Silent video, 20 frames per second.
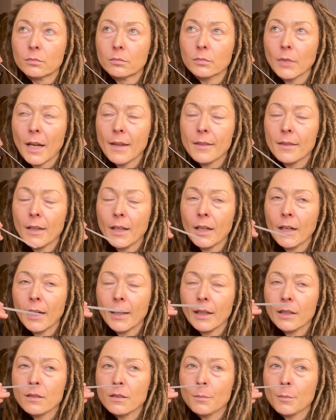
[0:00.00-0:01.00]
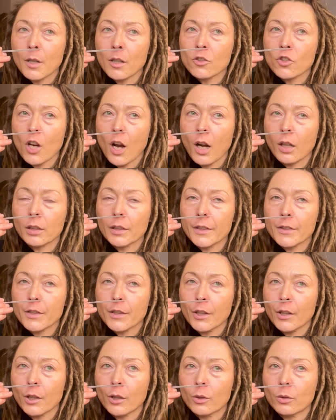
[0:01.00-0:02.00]
I think I can smell chocolate
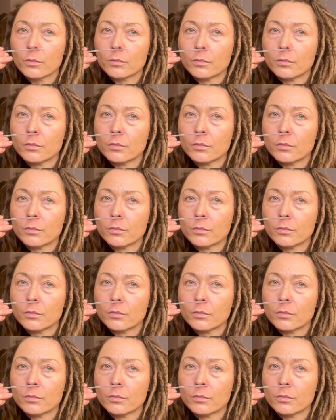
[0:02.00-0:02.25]
too.